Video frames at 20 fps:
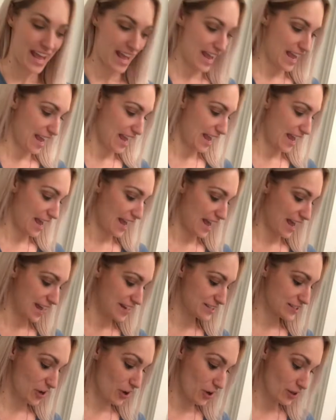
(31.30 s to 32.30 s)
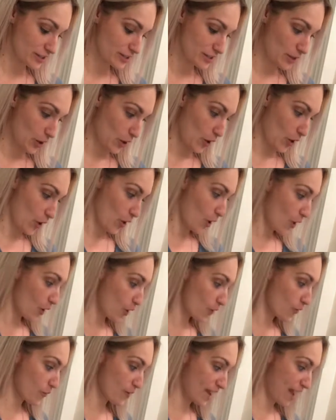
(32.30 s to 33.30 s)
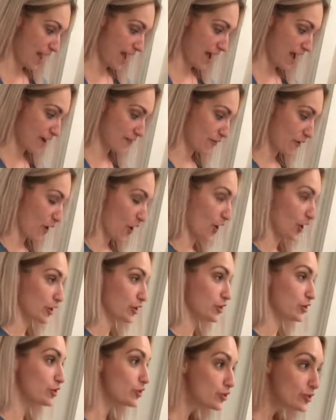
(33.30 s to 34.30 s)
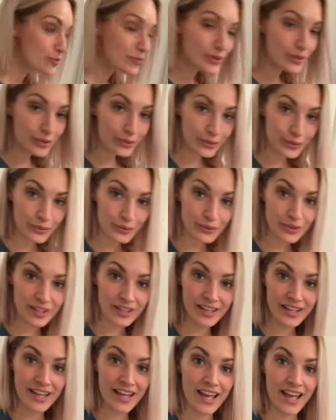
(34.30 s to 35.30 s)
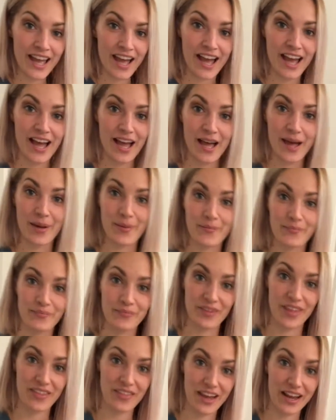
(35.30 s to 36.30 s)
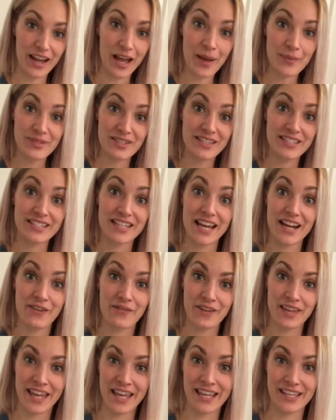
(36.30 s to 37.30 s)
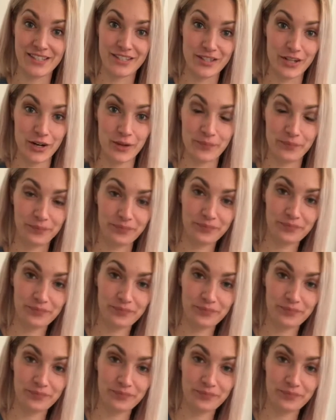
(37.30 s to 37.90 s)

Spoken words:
And also we have our new moon that comes in the sign of Cancer.